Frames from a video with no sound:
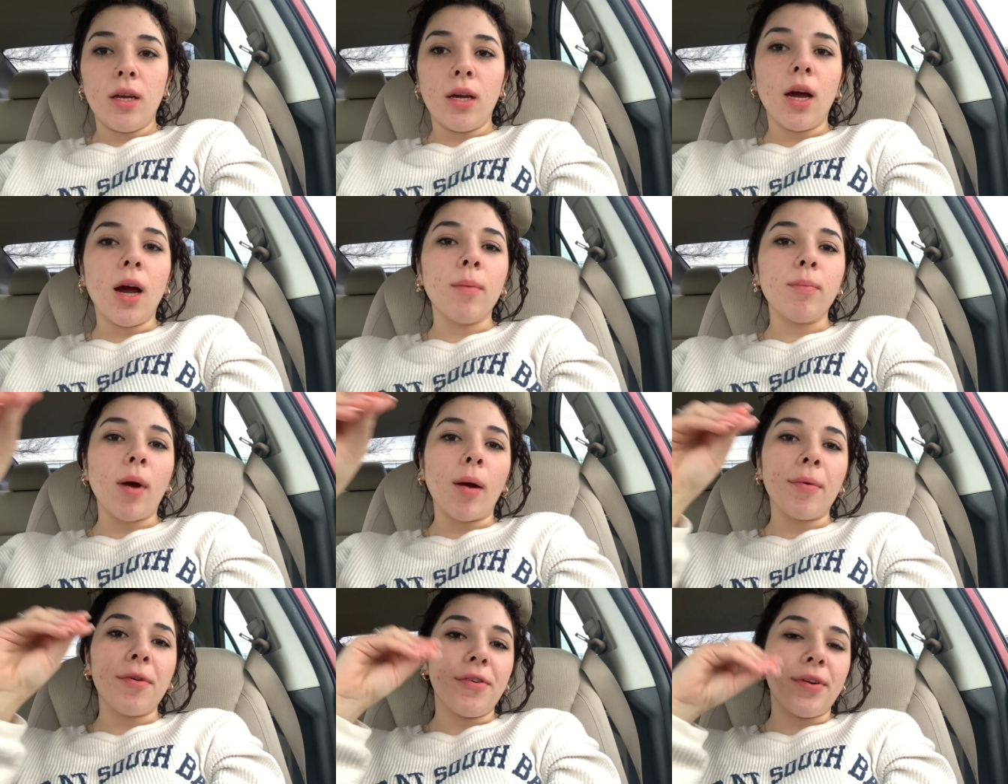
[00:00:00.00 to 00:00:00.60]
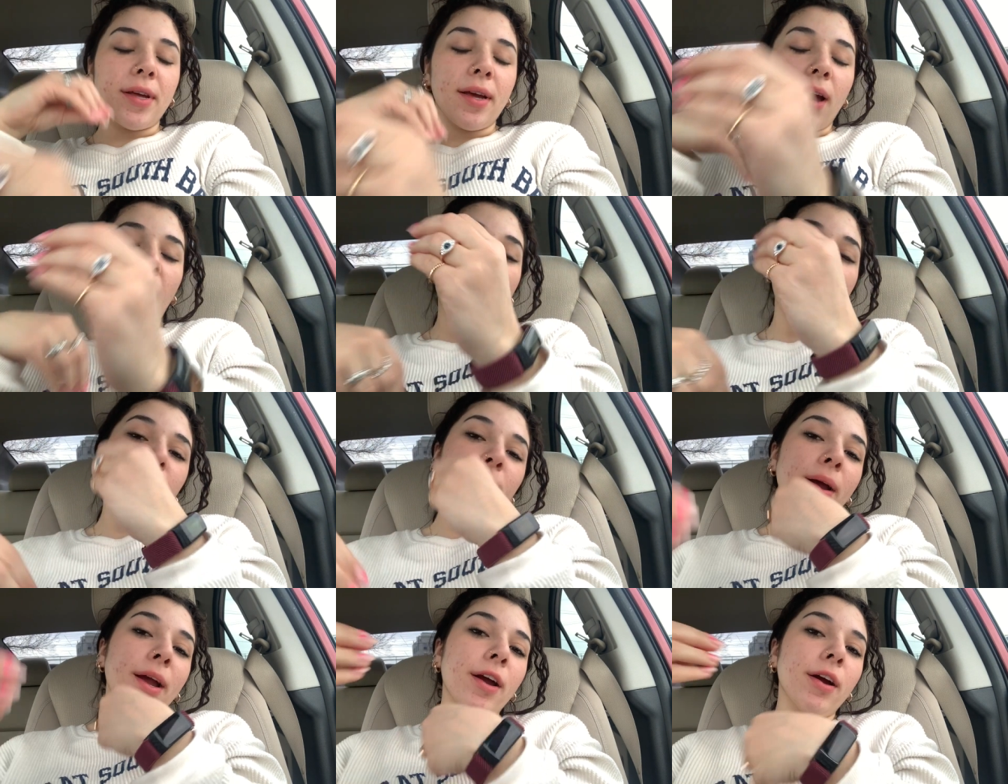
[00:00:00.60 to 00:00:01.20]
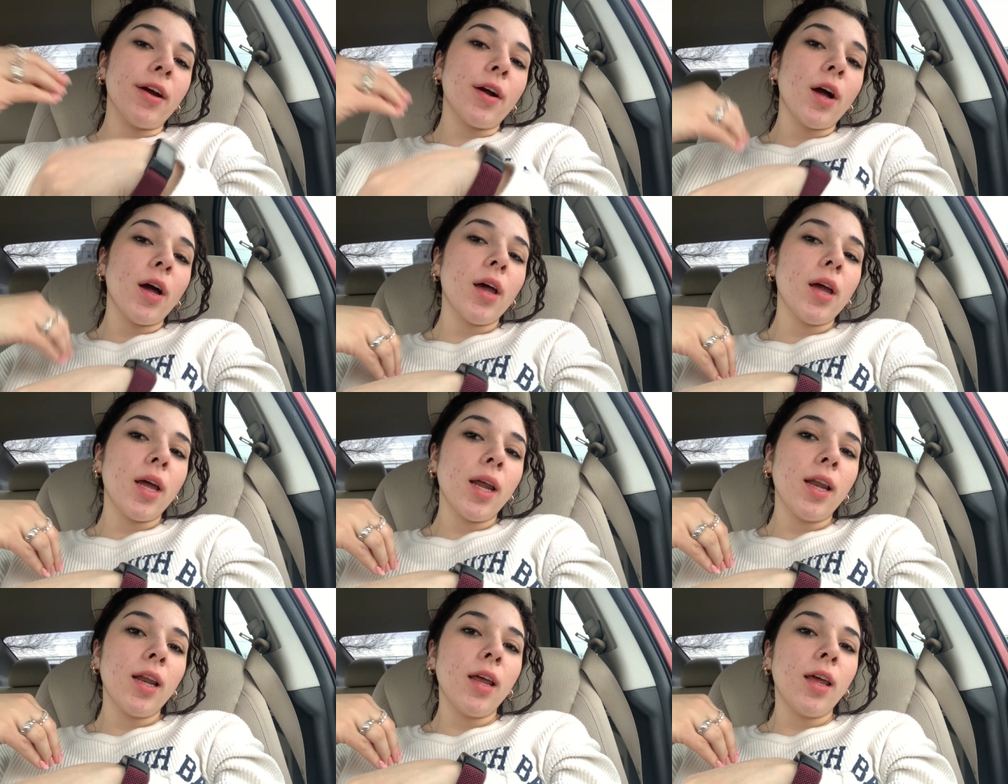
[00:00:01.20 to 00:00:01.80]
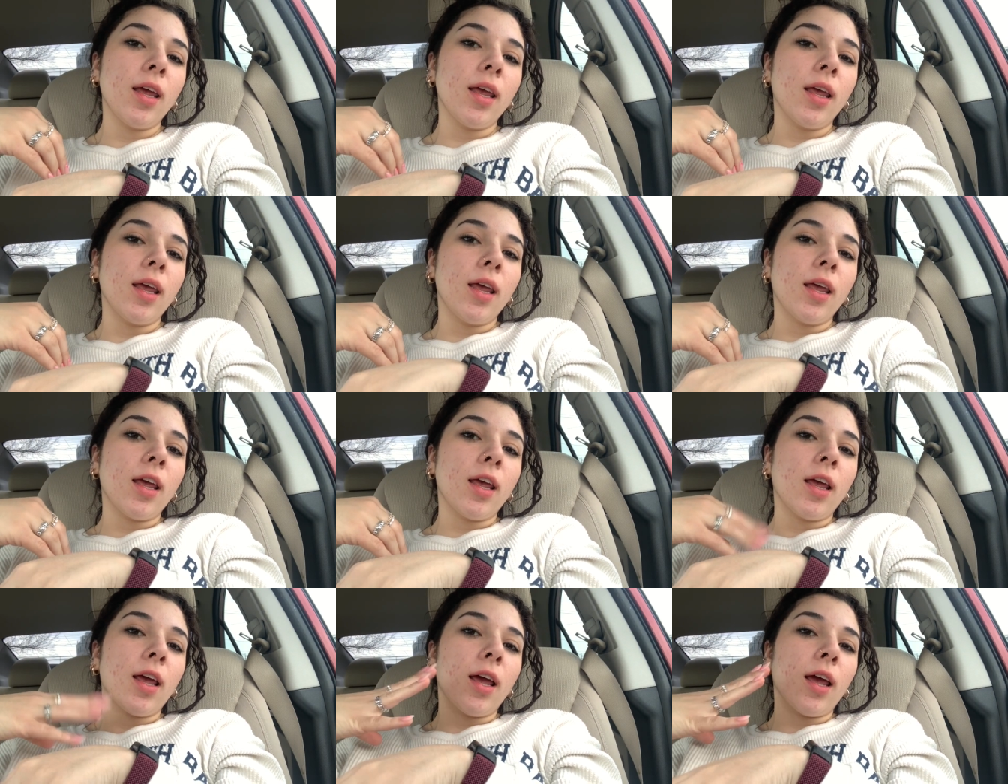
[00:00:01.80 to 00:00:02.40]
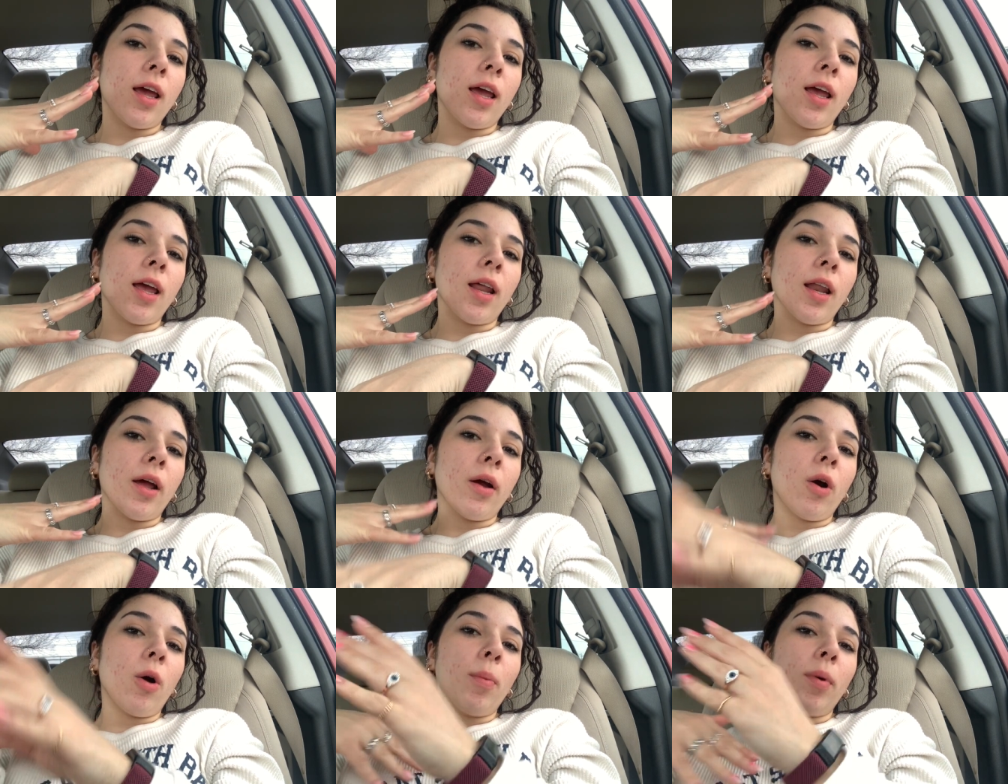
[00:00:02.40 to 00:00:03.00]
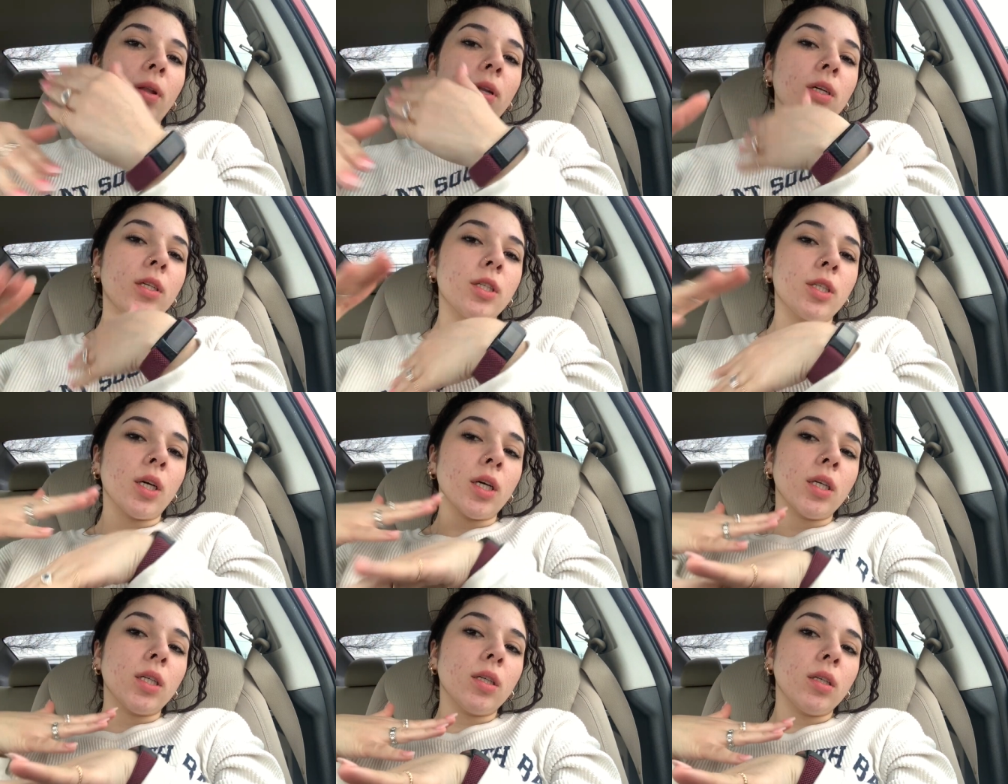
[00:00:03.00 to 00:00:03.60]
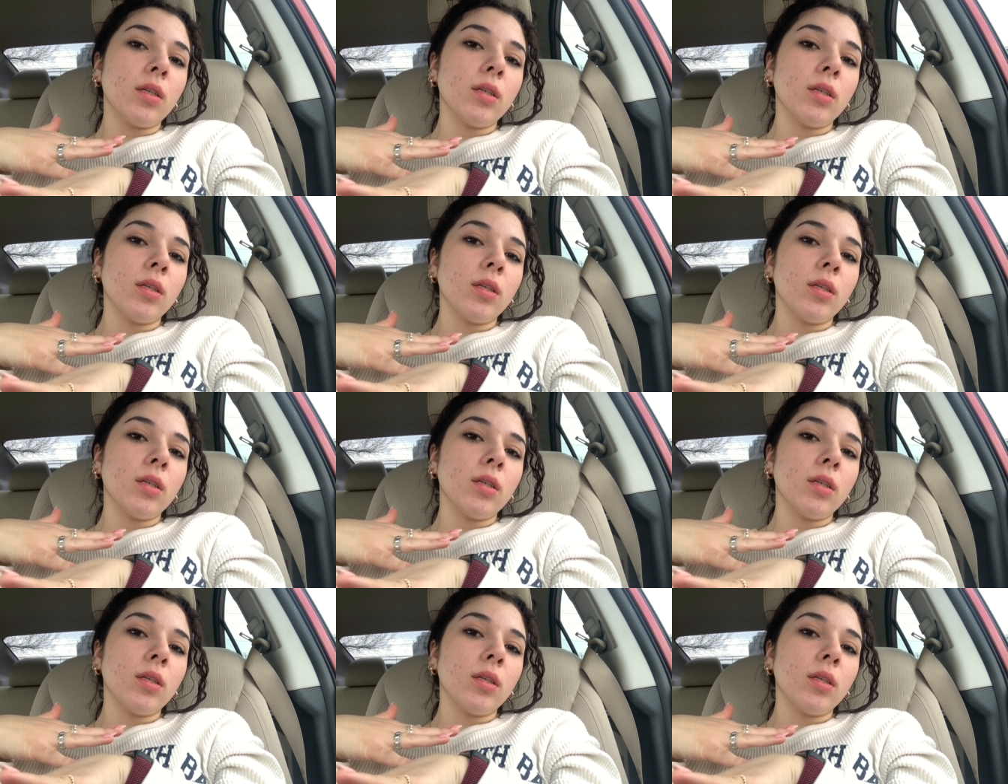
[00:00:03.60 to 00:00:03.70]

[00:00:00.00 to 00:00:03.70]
I'm probably ready to have my hair cut. And I hope it looks good.